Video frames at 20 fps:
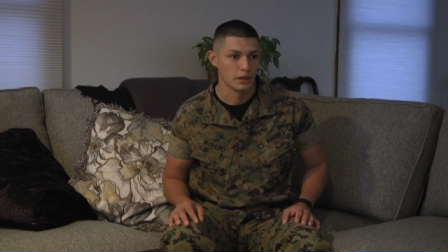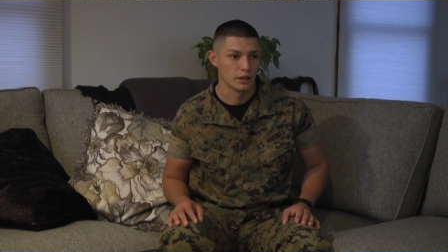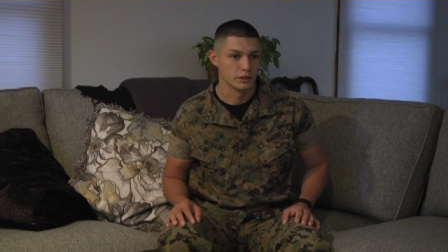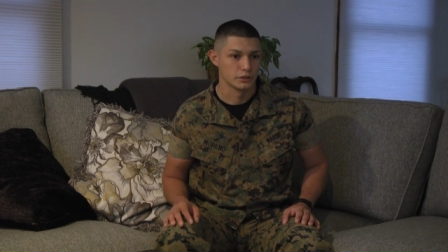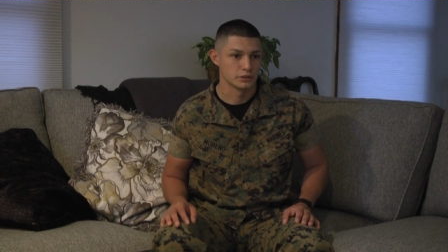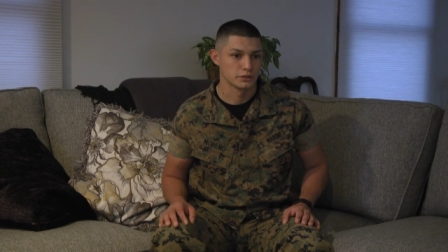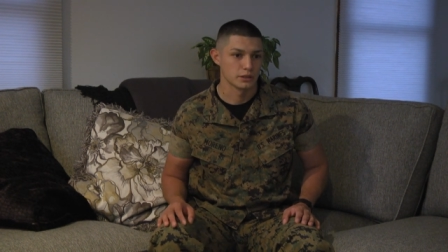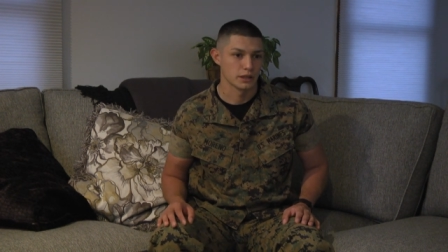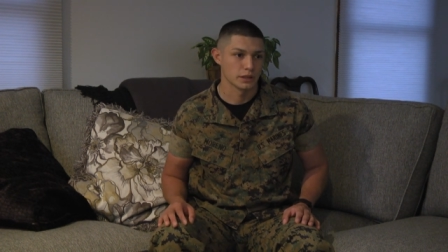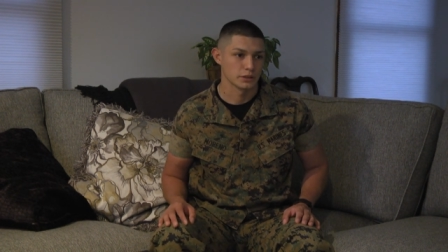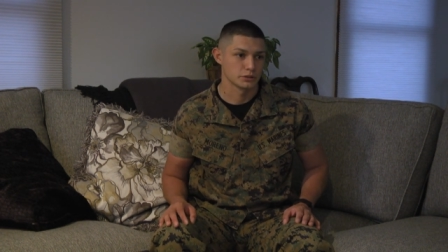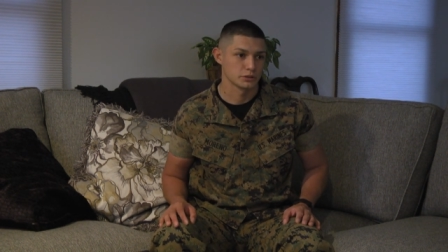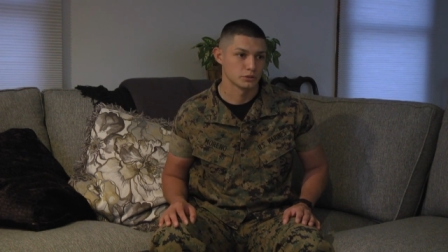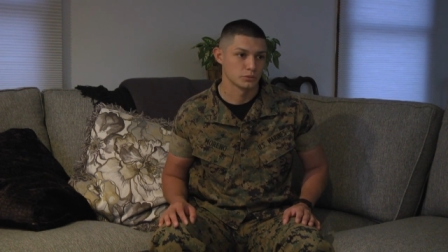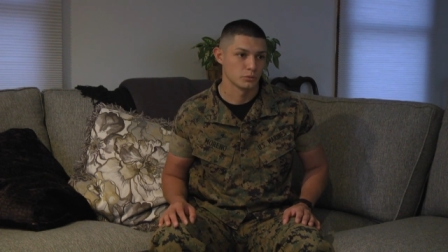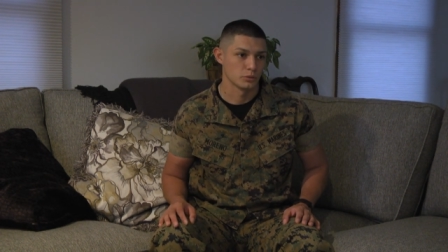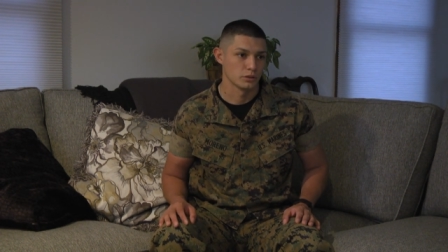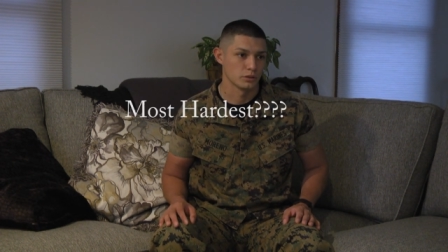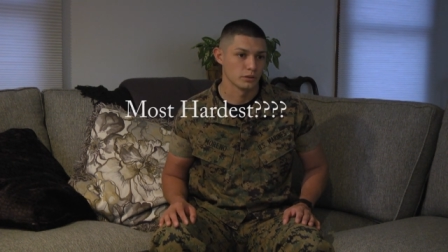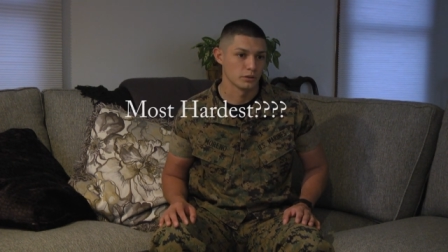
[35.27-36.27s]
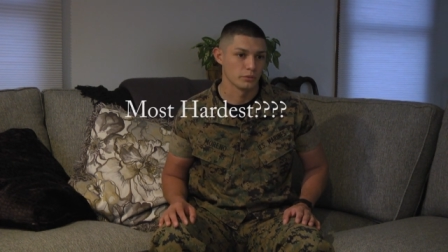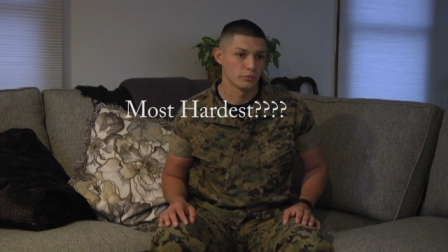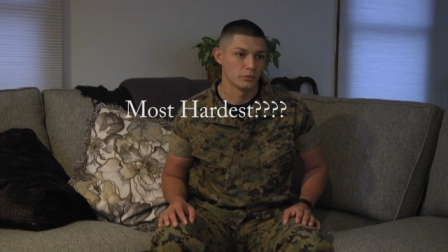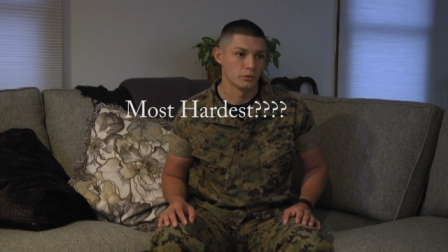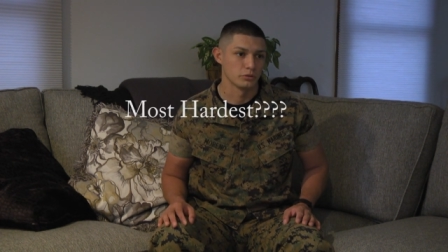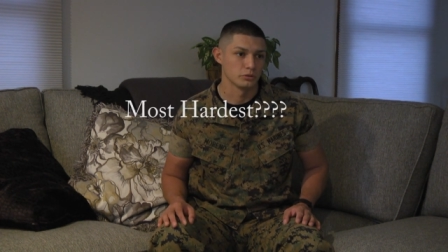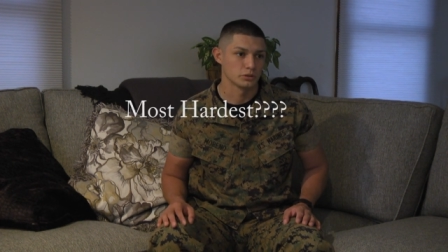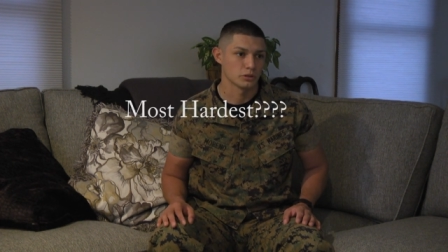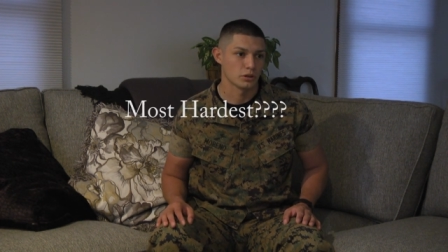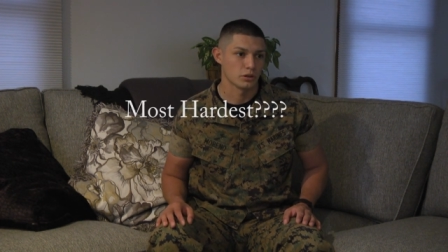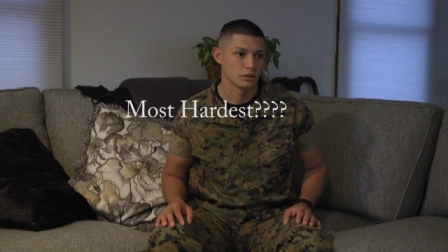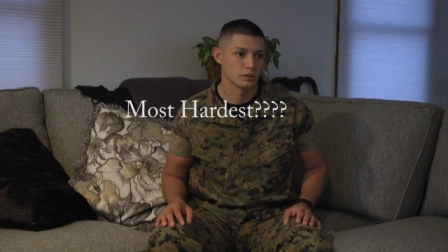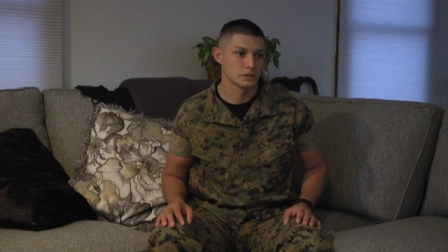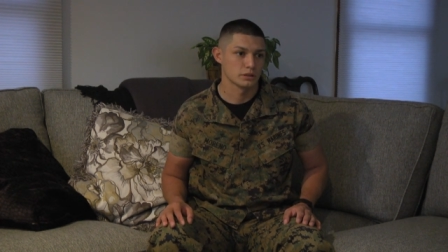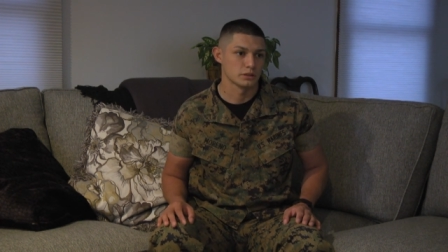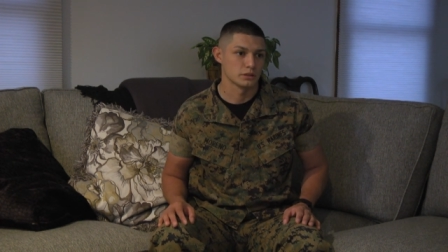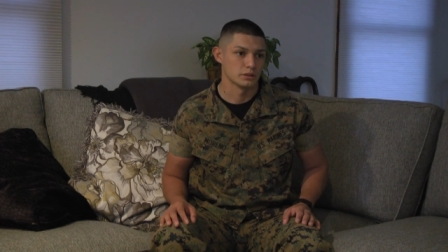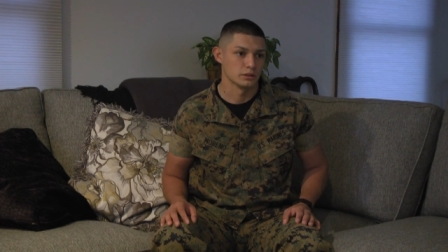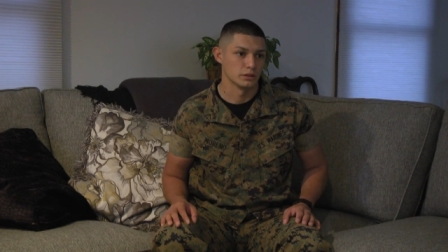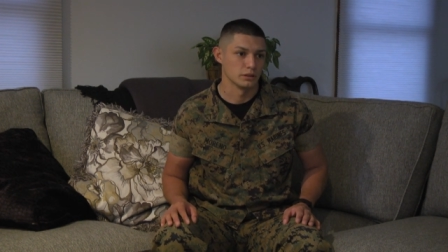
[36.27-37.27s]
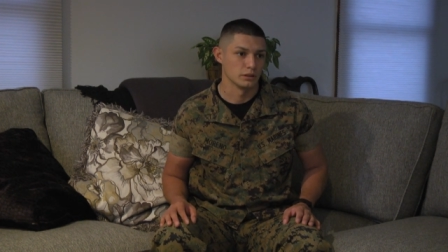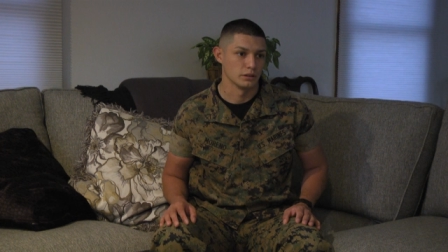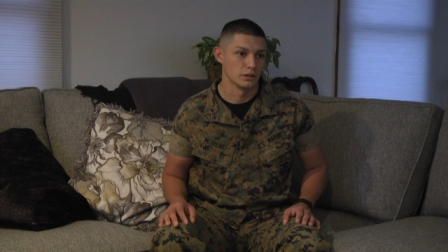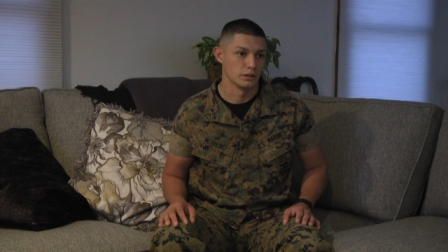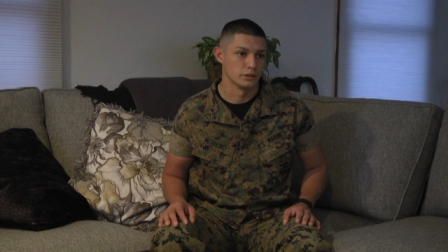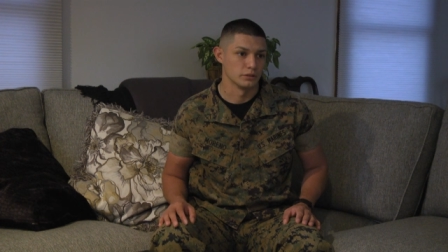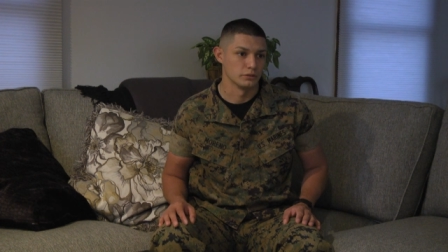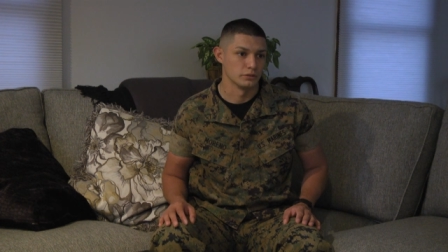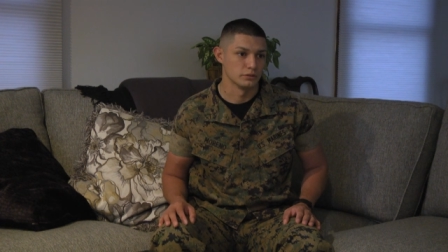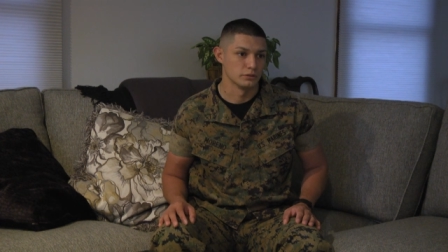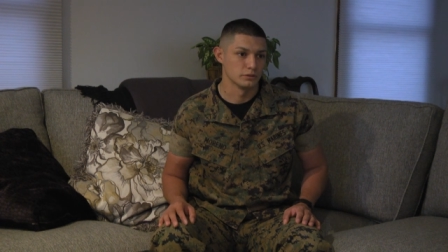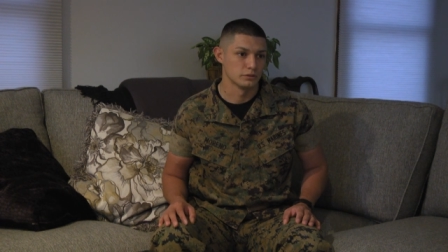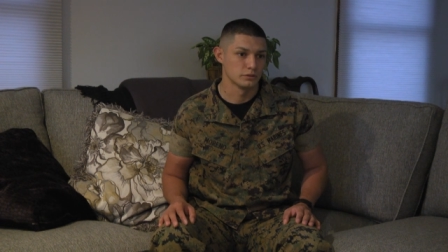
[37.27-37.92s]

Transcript: It's actually one of the most hardest and in,